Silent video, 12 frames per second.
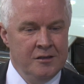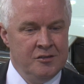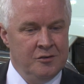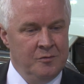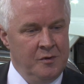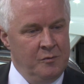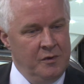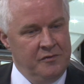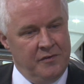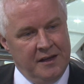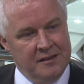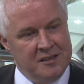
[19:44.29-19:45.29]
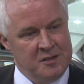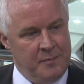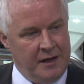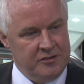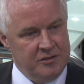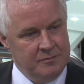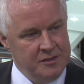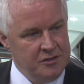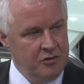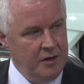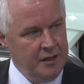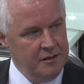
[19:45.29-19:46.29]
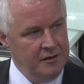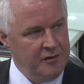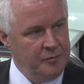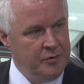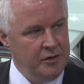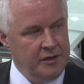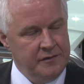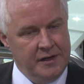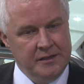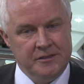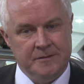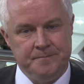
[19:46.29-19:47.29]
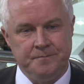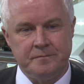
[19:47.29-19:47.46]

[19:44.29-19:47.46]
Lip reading: So we find the spectrum is growing of our product range,